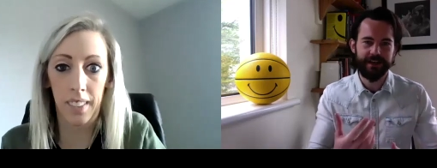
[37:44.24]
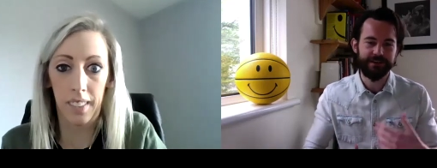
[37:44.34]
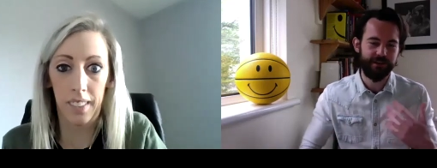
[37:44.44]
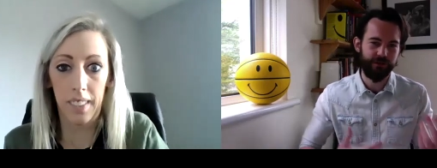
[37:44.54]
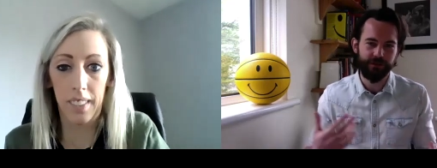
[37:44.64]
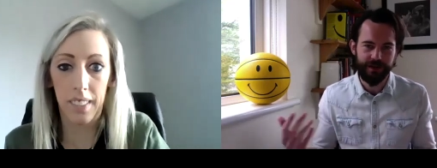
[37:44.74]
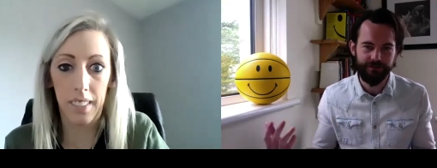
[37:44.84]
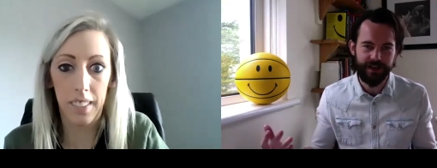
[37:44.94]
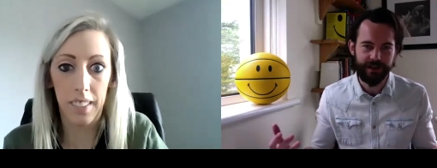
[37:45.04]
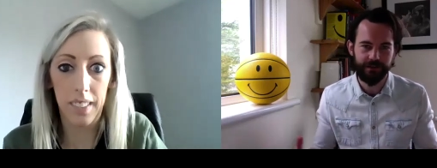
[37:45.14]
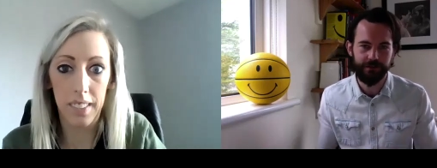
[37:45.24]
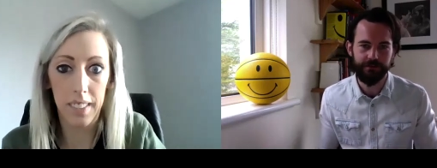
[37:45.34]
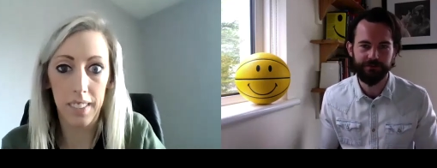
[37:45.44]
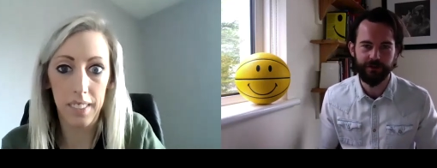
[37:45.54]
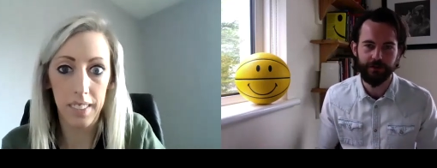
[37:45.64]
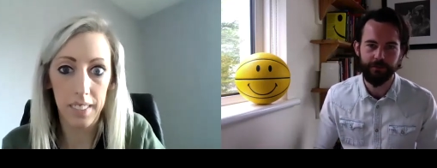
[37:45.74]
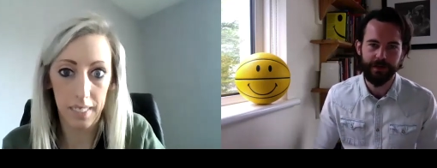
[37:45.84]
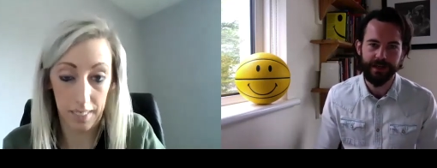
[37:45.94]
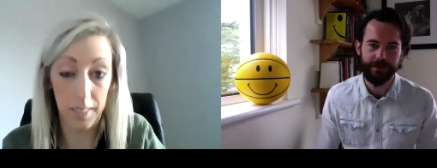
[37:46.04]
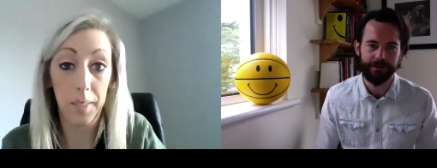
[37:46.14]
Speaker 1: it's another great vehicle for
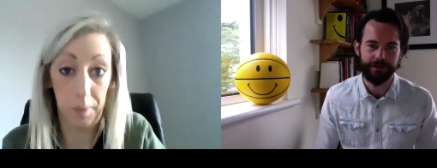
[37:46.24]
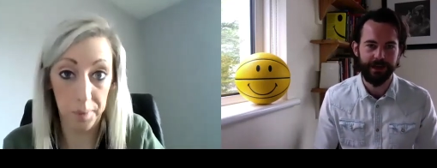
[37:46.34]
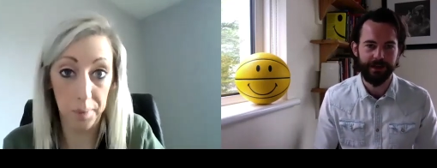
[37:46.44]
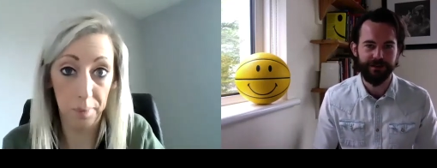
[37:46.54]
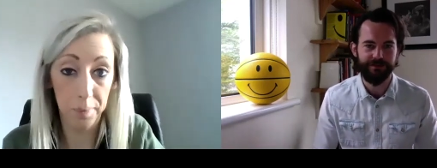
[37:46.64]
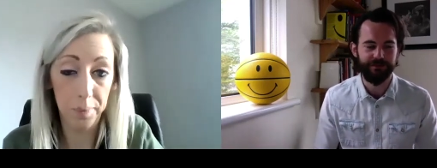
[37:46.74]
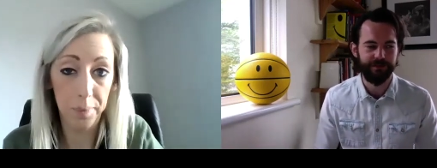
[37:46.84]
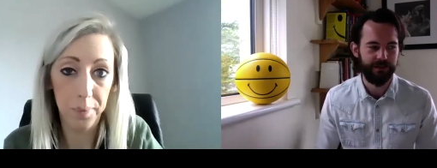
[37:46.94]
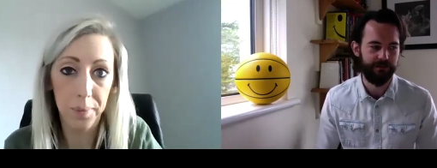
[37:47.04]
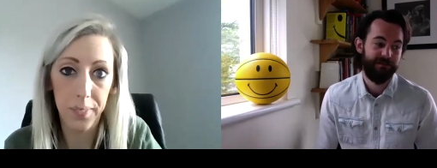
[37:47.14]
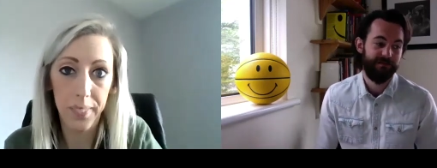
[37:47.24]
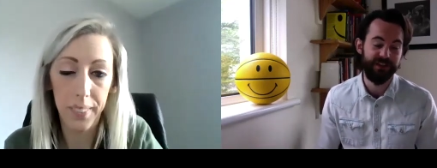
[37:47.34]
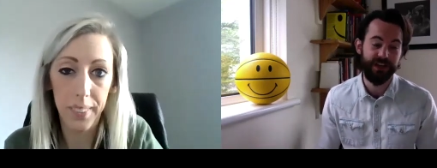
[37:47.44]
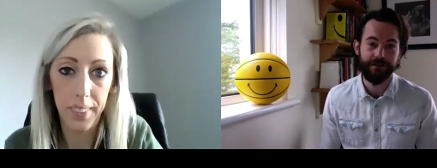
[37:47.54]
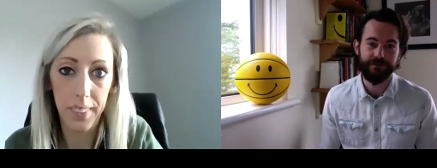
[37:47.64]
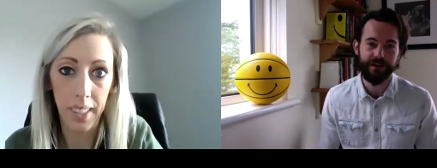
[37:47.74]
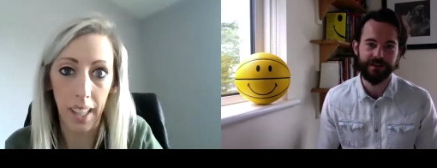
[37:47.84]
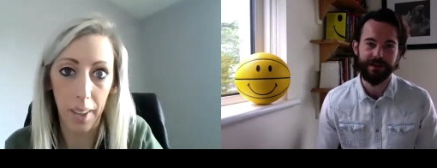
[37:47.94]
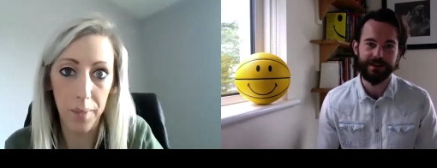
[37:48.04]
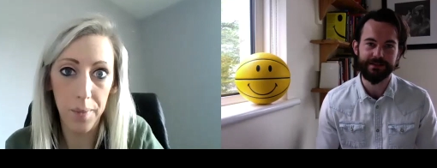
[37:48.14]
being able to kind of share various
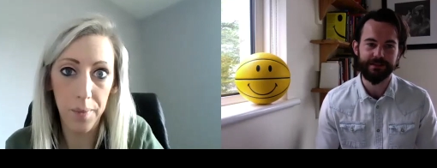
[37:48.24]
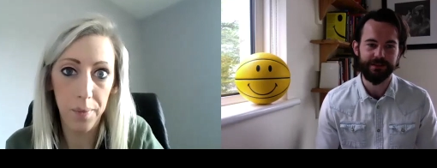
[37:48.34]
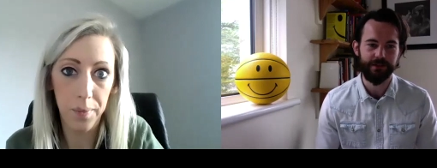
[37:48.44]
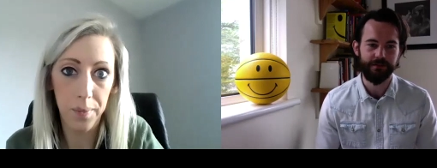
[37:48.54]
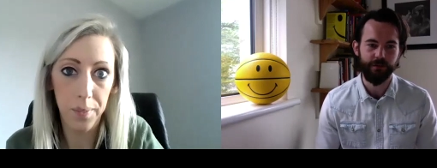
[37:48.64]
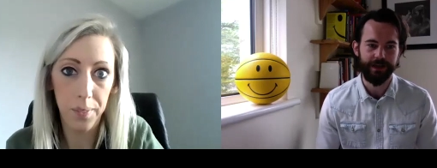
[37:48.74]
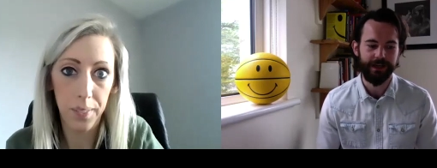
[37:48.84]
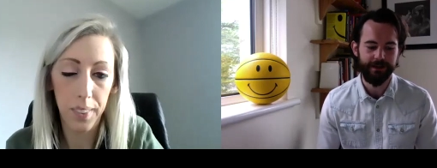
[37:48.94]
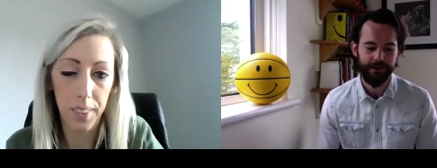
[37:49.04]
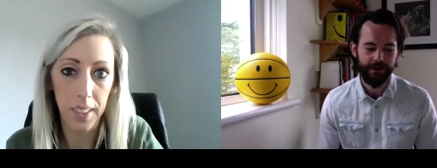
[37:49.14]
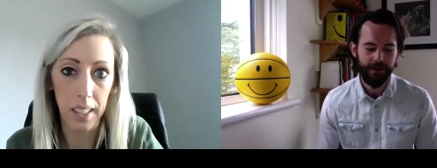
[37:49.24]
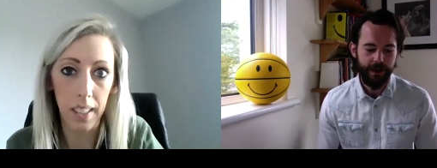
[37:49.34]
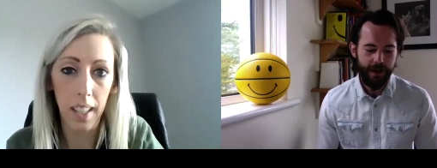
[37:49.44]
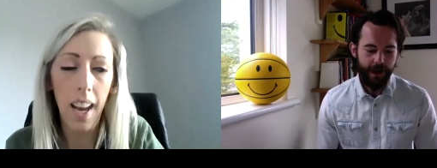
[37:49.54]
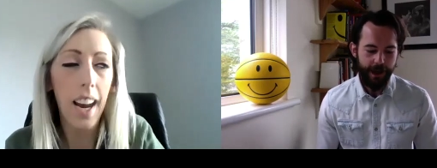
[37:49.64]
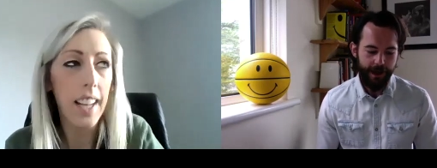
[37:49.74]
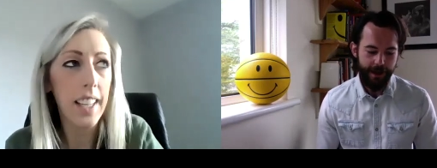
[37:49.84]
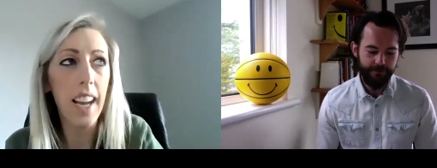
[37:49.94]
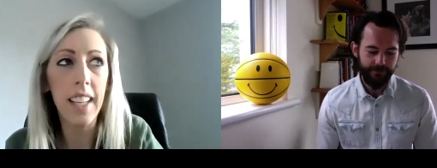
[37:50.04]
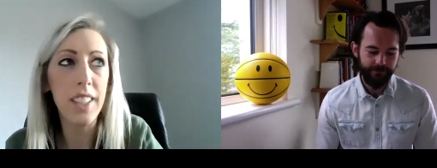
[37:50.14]
yeah. messages. You know, quickly. Um,
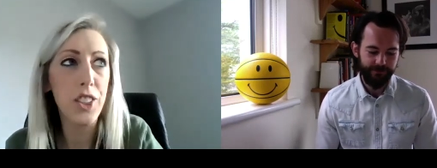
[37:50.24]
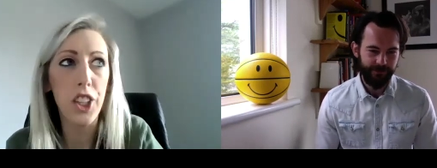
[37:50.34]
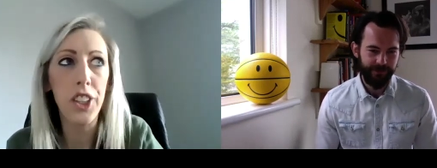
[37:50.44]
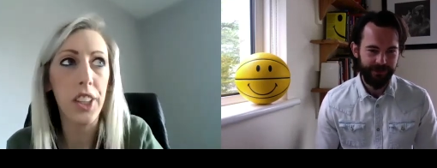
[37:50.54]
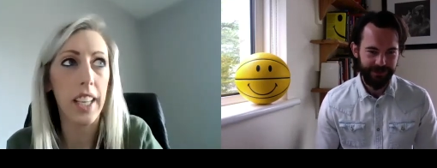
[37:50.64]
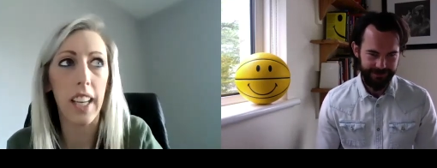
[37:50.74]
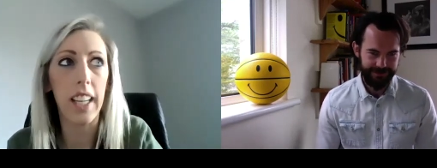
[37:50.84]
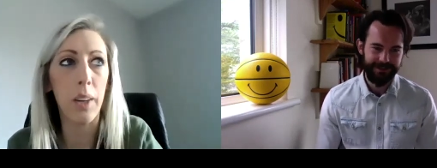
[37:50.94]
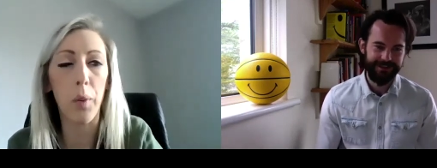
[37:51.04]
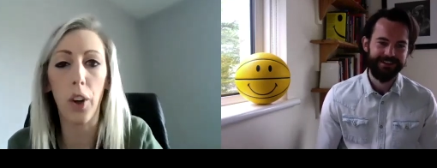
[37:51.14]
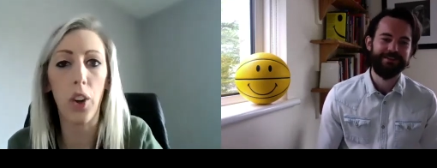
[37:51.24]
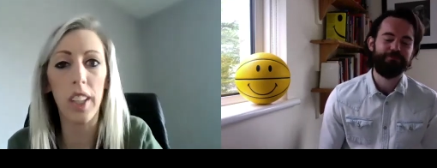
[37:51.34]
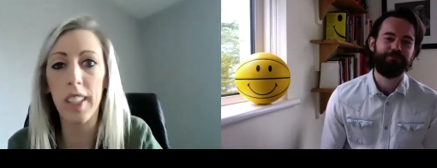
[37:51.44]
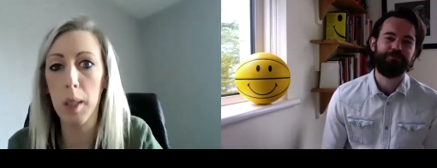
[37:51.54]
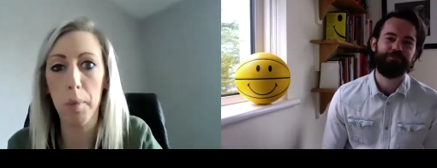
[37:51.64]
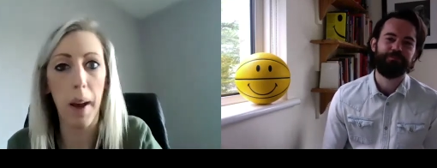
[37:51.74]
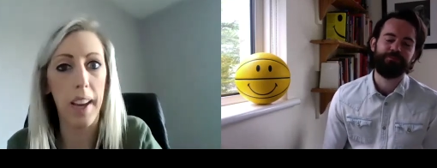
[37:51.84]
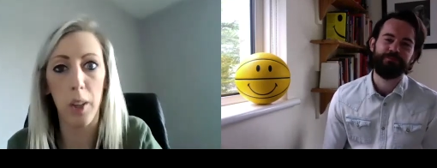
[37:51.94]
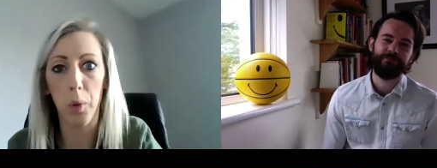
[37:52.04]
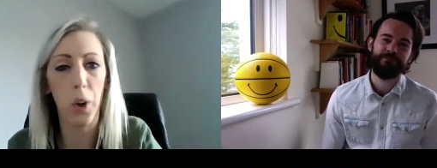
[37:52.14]
and, and I
Speaker 2: do um, think like we're all
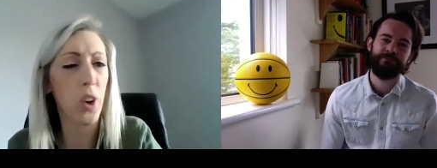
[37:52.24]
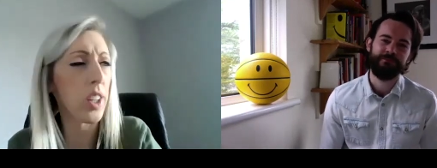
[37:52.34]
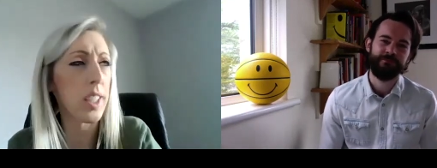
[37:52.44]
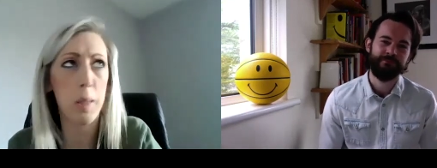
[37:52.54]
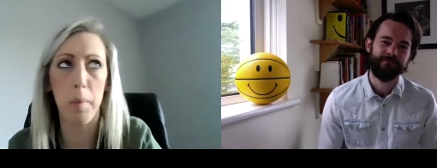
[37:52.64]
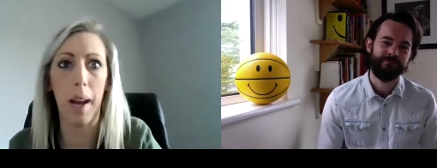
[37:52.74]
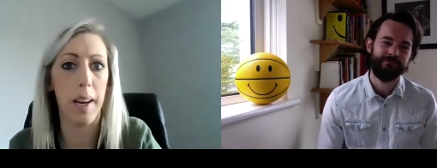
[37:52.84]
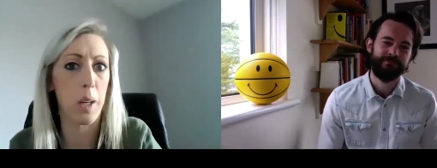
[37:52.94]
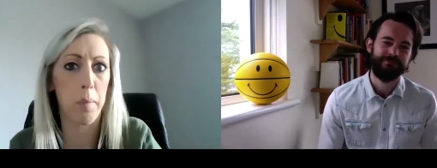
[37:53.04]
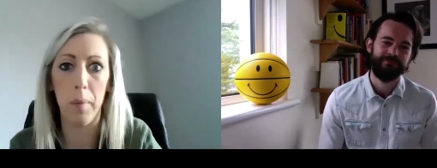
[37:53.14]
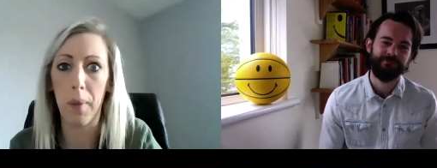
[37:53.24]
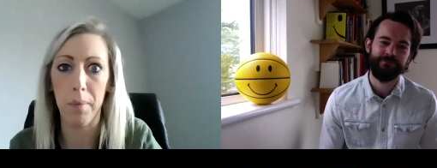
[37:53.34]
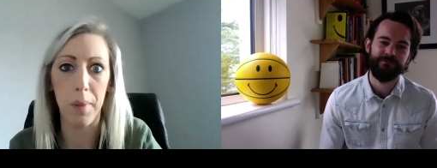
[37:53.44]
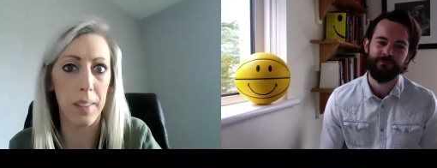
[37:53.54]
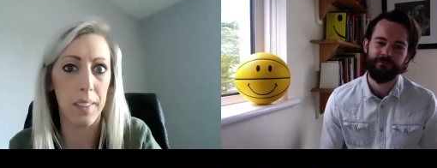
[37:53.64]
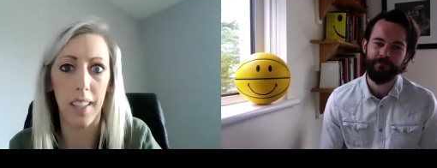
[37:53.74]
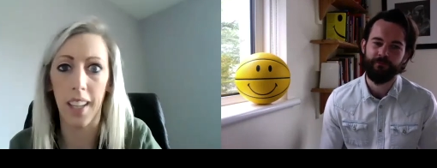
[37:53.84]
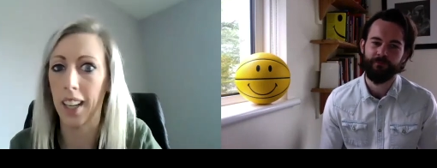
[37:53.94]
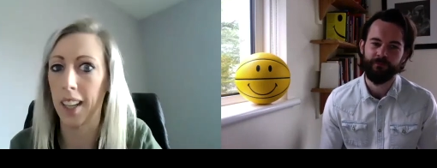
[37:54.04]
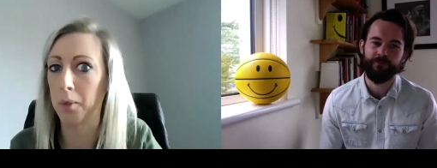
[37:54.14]
inspired. We're all inspired by people.
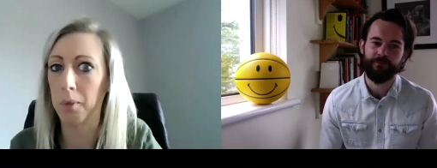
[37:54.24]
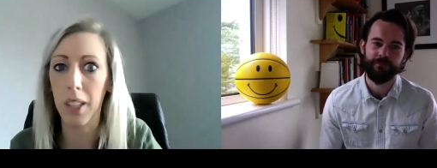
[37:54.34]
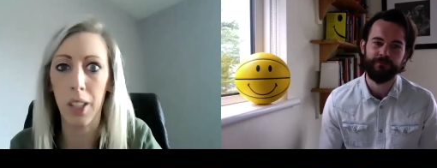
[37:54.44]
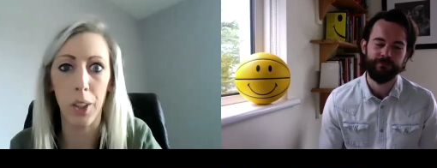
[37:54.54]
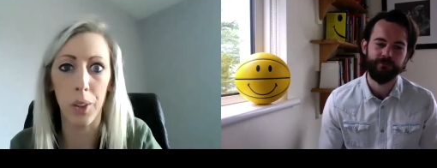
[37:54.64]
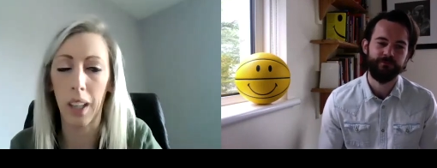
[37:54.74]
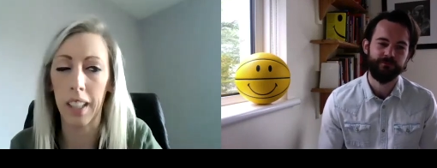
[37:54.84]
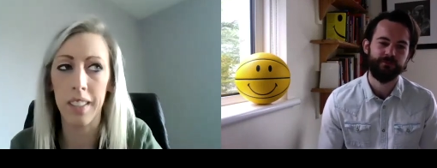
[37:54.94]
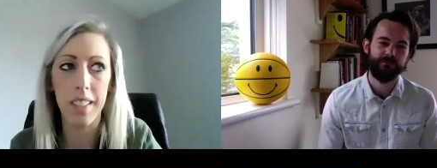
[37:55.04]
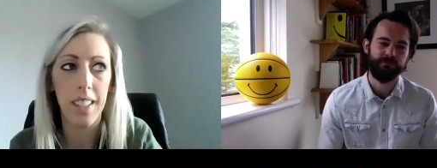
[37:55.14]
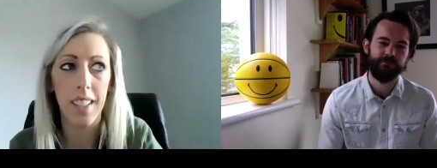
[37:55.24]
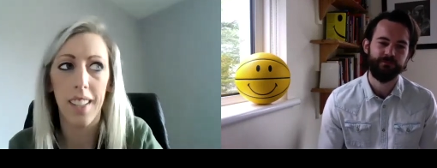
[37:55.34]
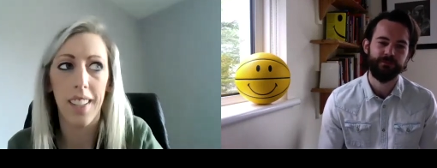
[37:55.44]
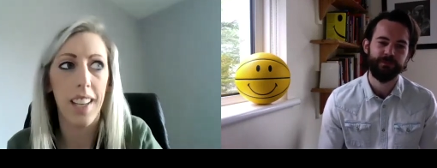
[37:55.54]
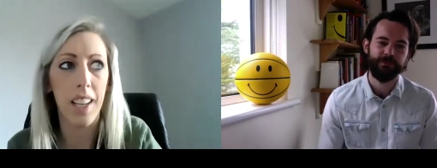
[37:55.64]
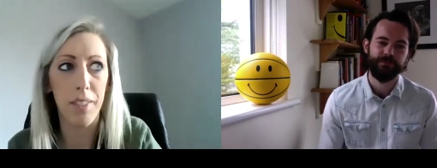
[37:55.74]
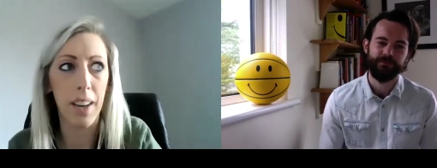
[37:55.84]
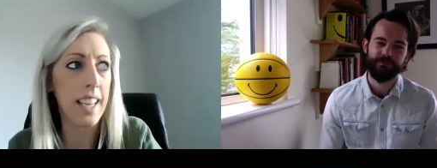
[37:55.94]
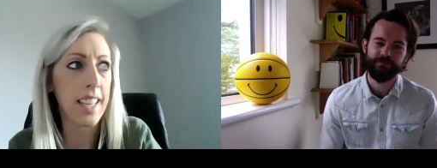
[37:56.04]
Um, you know, and if I